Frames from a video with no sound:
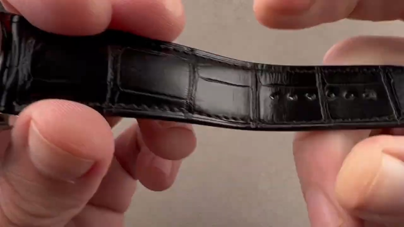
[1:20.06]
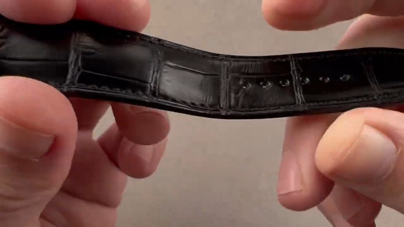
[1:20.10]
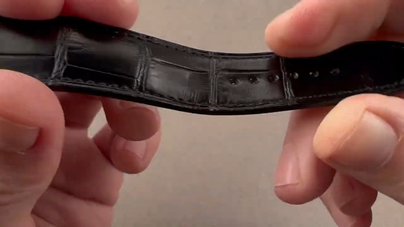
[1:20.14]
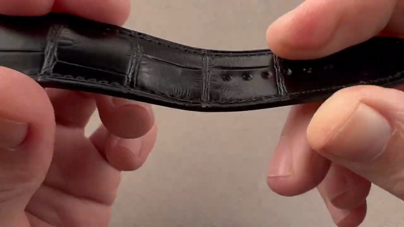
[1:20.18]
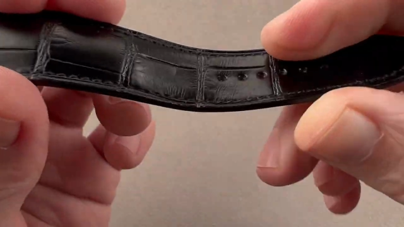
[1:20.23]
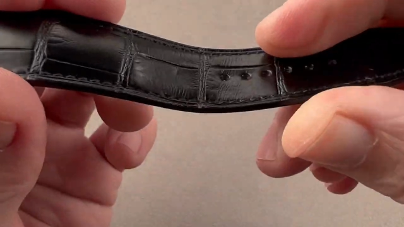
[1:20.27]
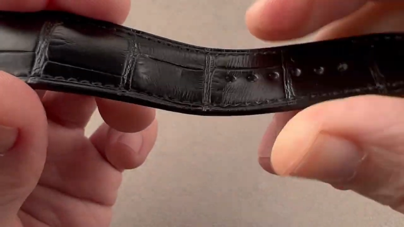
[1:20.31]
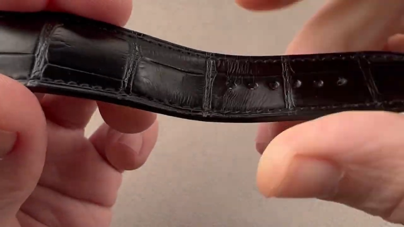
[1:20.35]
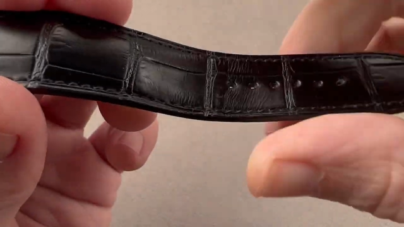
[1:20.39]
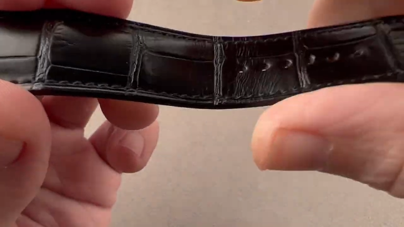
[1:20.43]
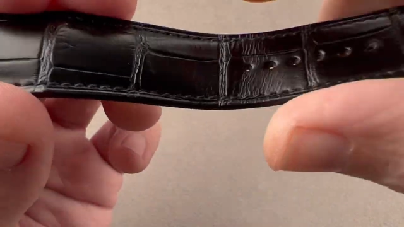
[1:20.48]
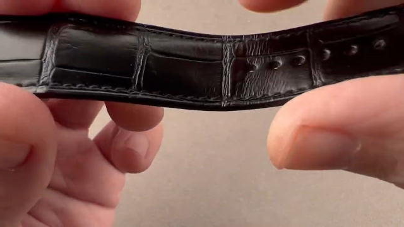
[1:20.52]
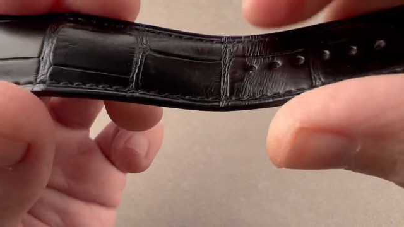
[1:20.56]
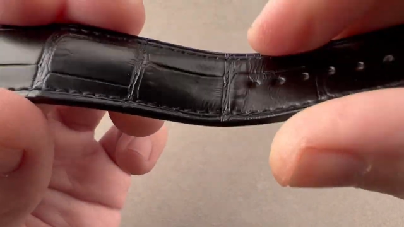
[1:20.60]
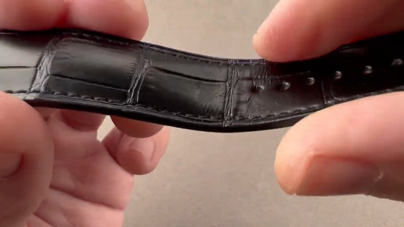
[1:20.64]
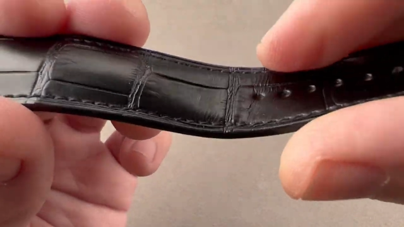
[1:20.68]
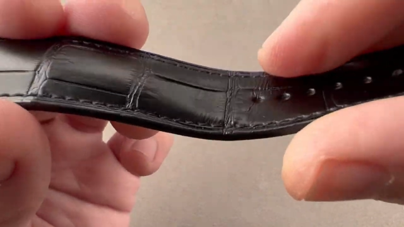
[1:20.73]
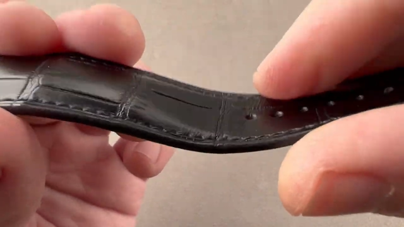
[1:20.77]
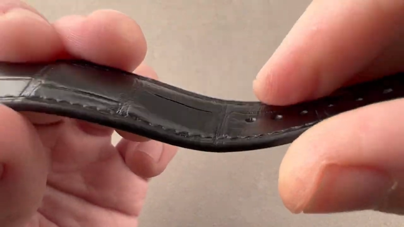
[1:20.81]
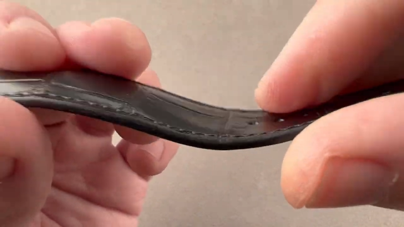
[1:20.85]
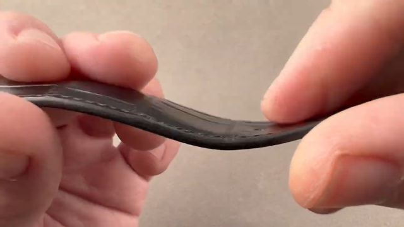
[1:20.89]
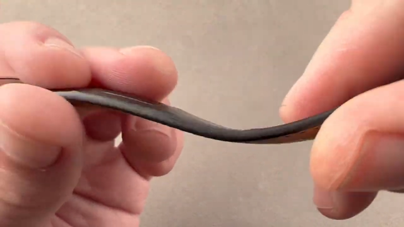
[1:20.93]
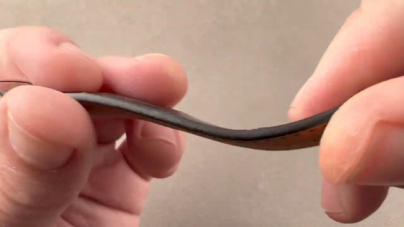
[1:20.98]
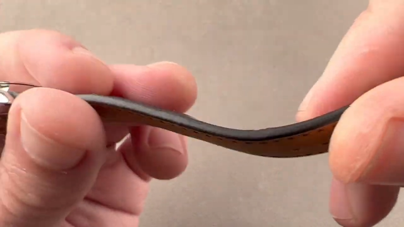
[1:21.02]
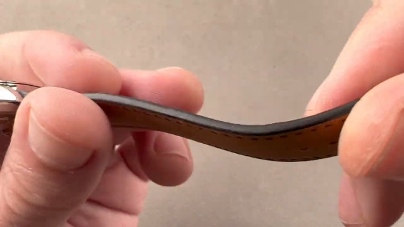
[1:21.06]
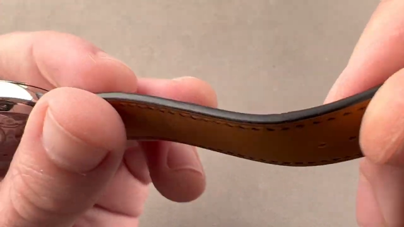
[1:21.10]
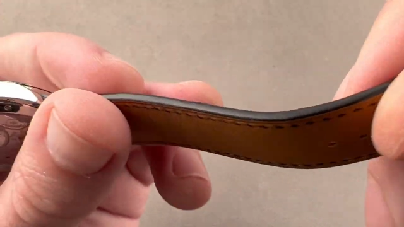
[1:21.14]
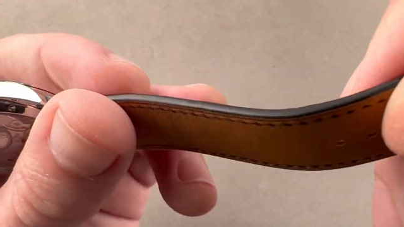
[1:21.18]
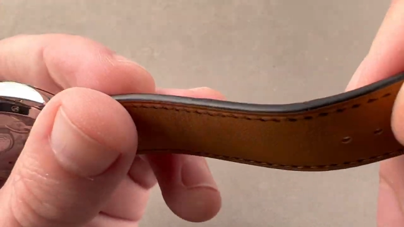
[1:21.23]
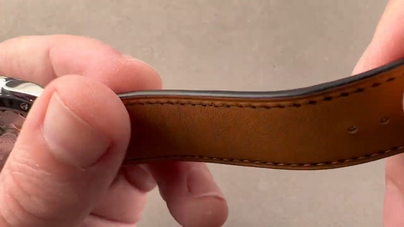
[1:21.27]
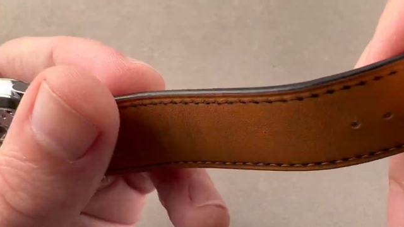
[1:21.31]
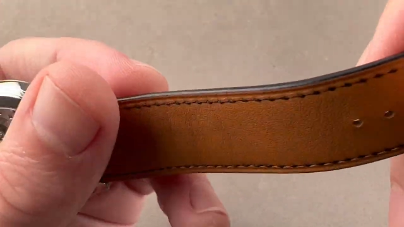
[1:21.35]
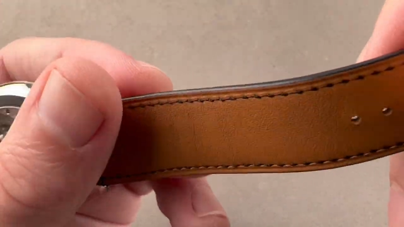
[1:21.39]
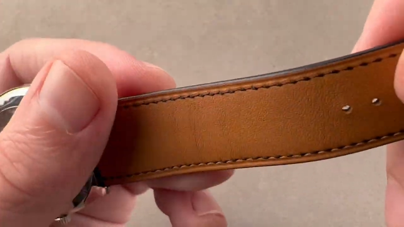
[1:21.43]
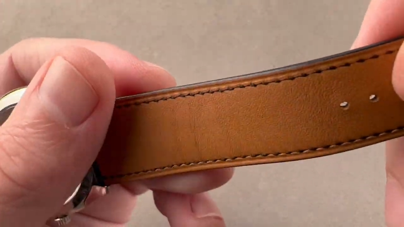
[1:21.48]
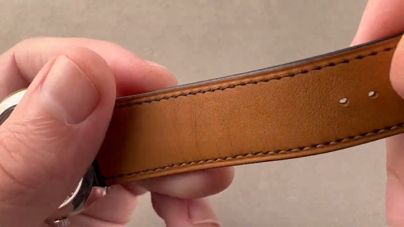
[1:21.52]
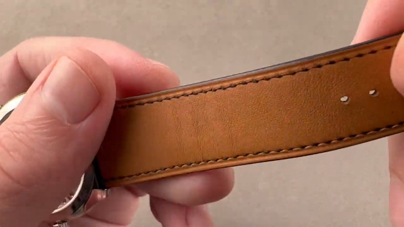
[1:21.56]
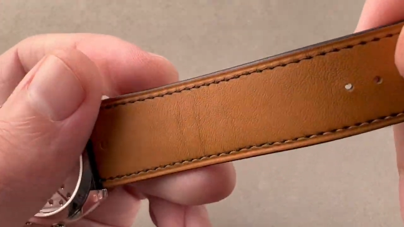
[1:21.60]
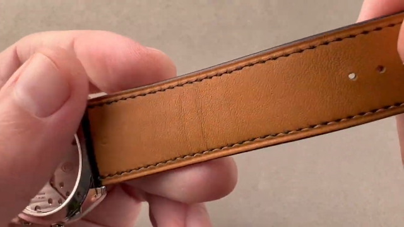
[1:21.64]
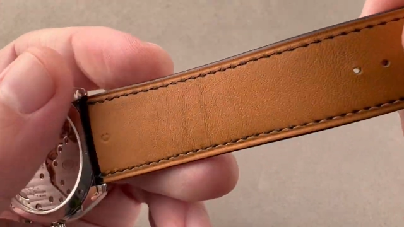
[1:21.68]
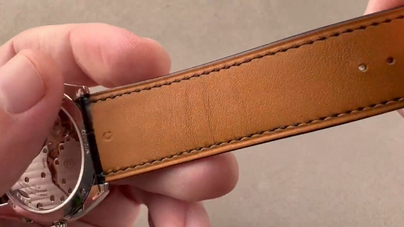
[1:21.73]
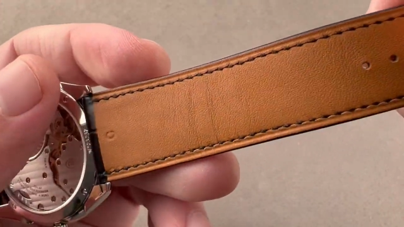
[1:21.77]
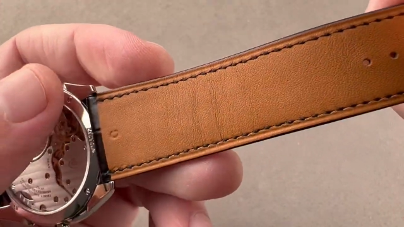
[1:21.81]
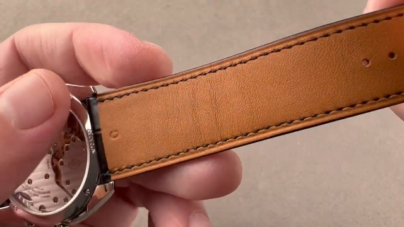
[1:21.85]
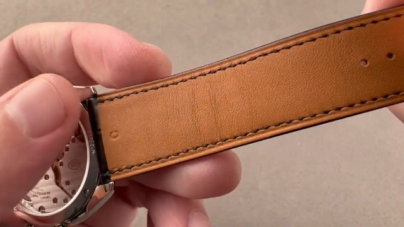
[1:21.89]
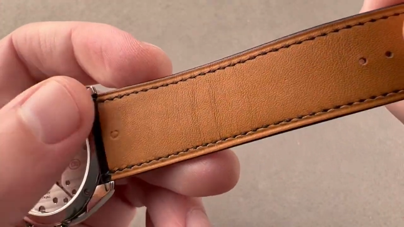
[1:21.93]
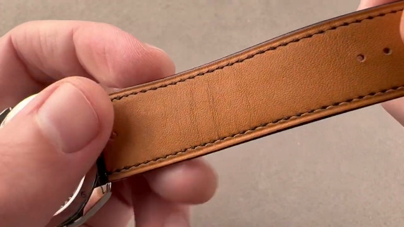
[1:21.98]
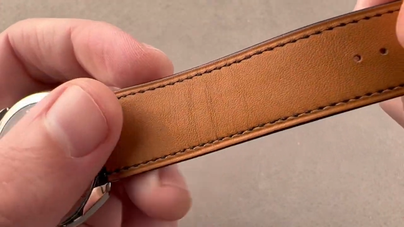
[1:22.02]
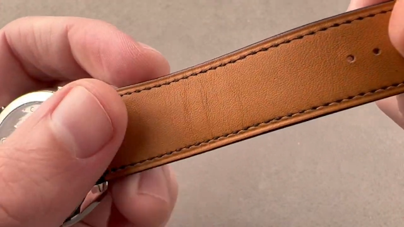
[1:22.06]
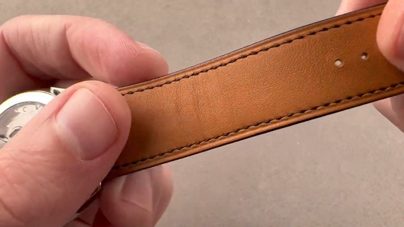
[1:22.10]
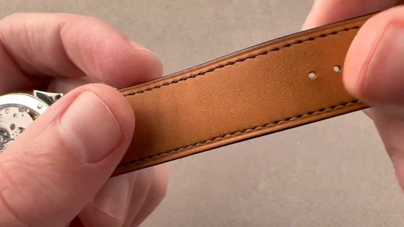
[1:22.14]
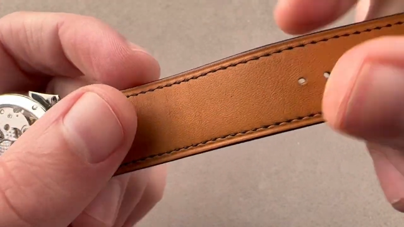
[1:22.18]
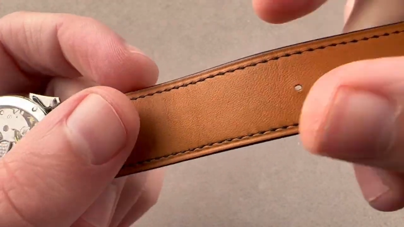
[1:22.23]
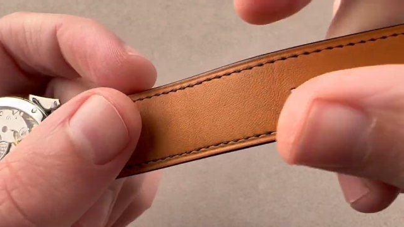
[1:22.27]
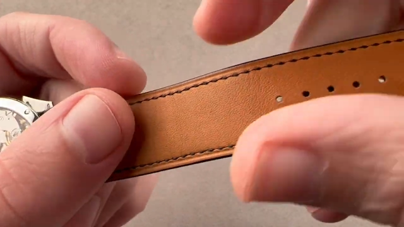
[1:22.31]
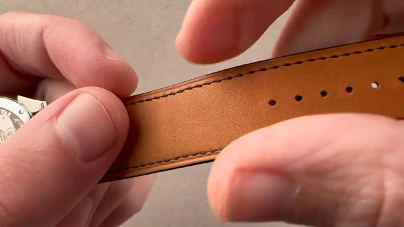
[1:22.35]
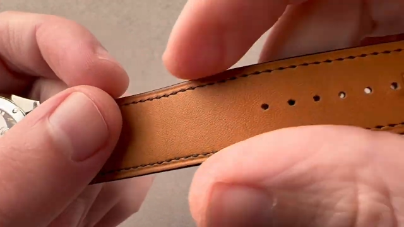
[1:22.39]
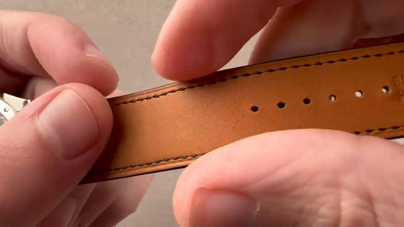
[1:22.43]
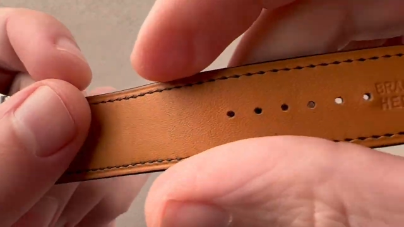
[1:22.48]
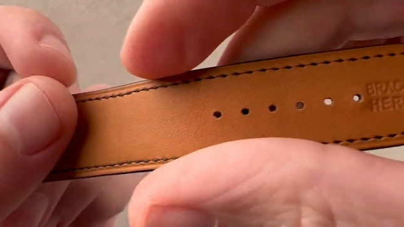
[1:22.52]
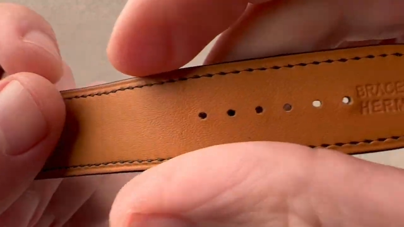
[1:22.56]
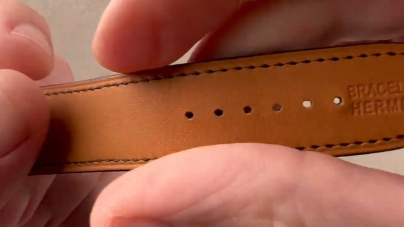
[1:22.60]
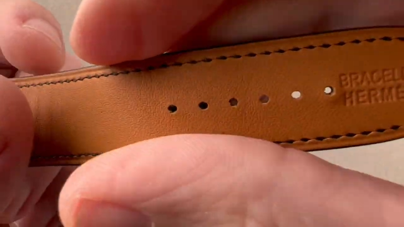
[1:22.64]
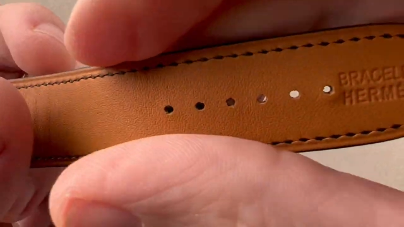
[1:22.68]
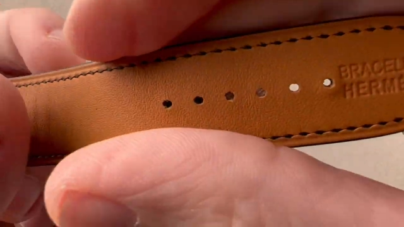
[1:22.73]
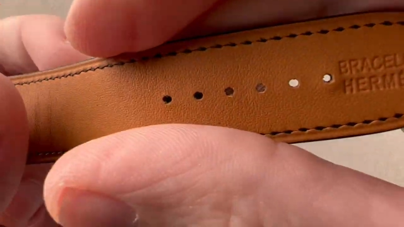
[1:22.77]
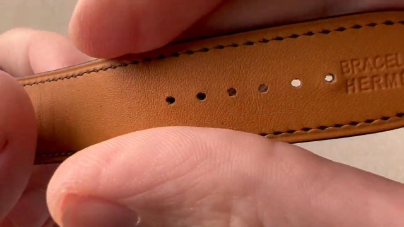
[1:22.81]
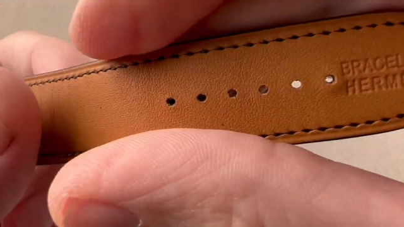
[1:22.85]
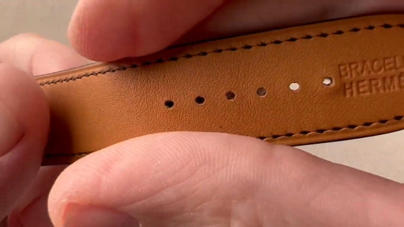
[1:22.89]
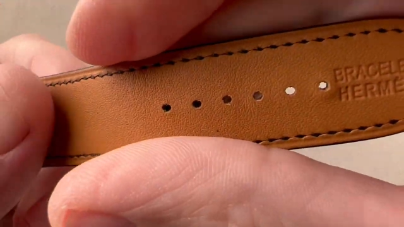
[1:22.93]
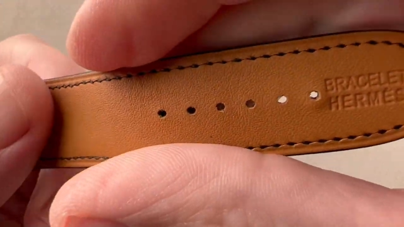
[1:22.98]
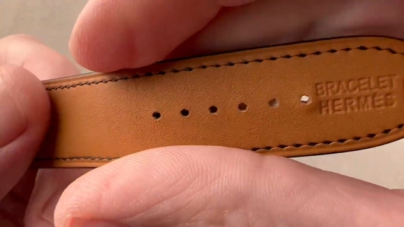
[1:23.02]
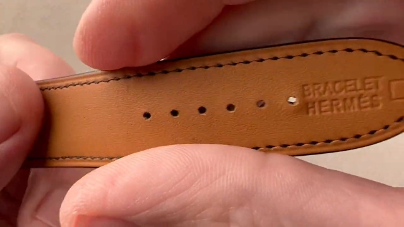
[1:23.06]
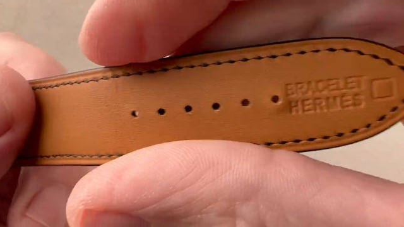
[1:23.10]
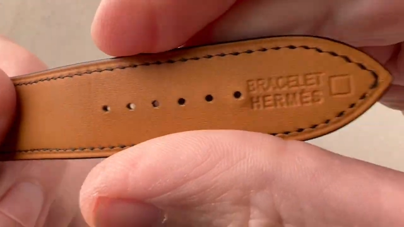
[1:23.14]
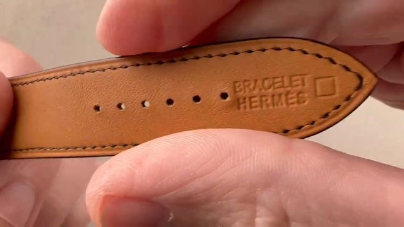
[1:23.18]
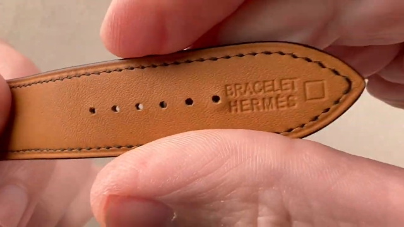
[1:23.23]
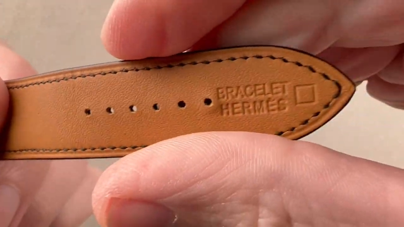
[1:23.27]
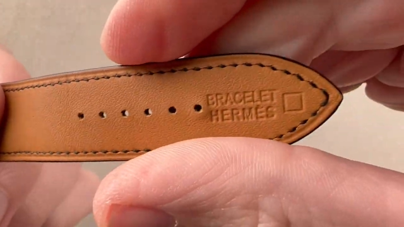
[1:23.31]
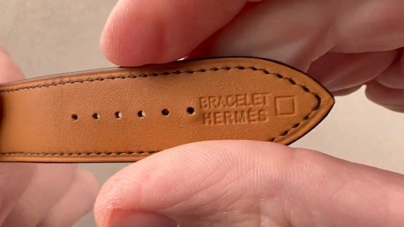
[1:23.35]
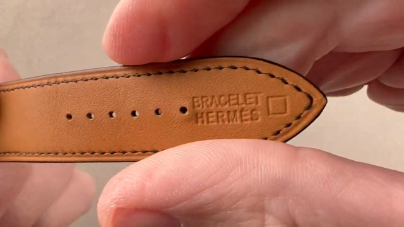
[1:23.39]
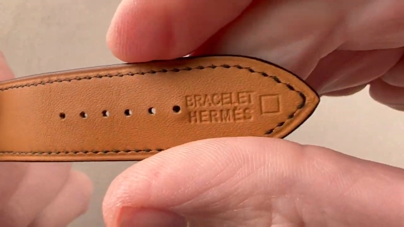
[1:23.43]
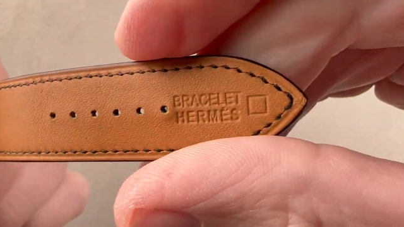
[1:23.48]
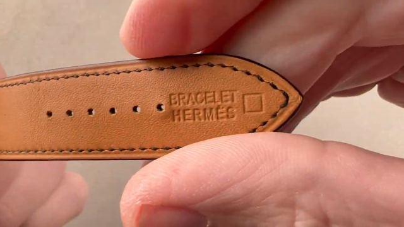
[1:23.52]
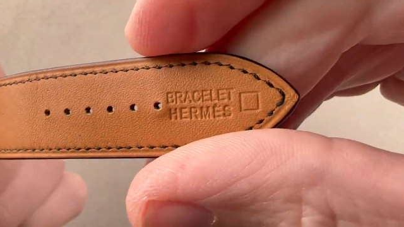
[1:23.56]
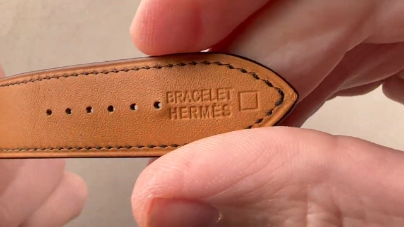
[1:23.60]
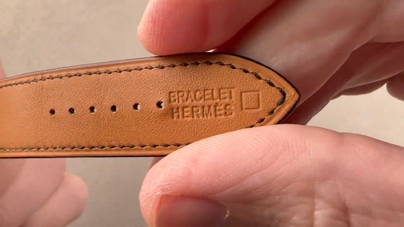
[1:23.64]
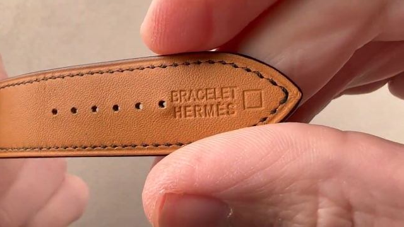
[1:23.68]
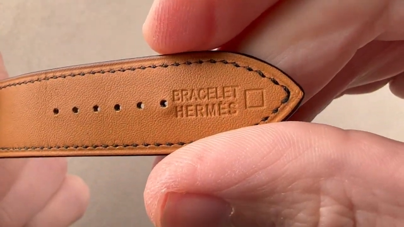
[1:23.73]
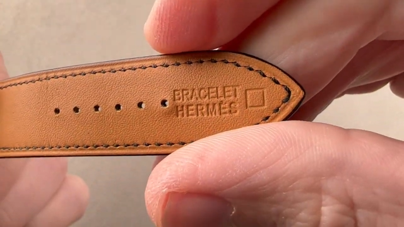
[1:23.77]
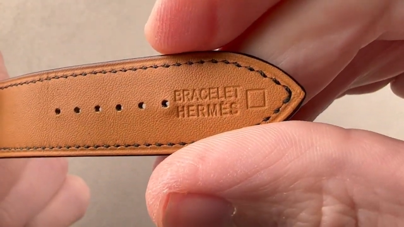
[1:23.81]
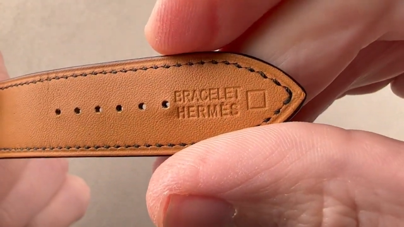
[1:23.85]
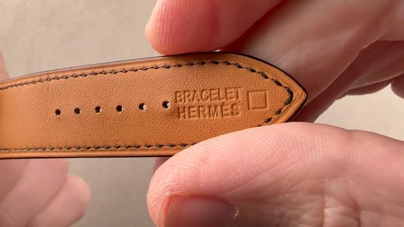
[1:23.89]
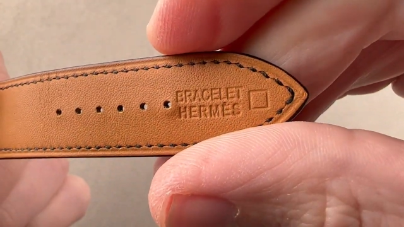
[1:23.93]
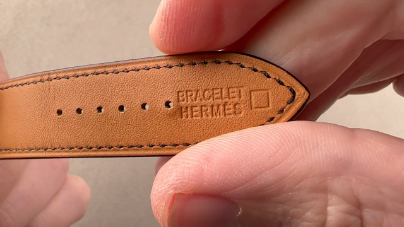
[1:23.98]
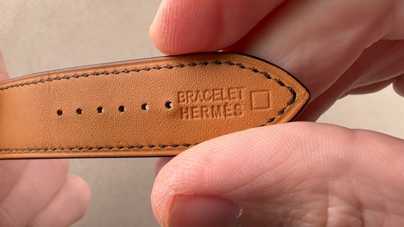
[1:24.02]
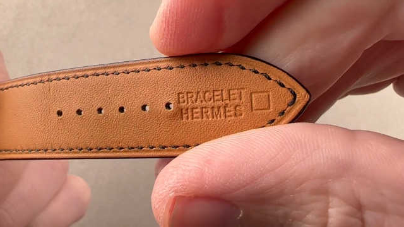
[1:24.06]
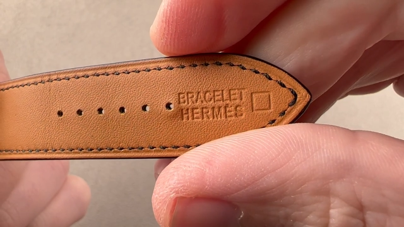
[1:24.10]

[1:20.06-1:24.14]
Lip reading: [unreadable: no face in view]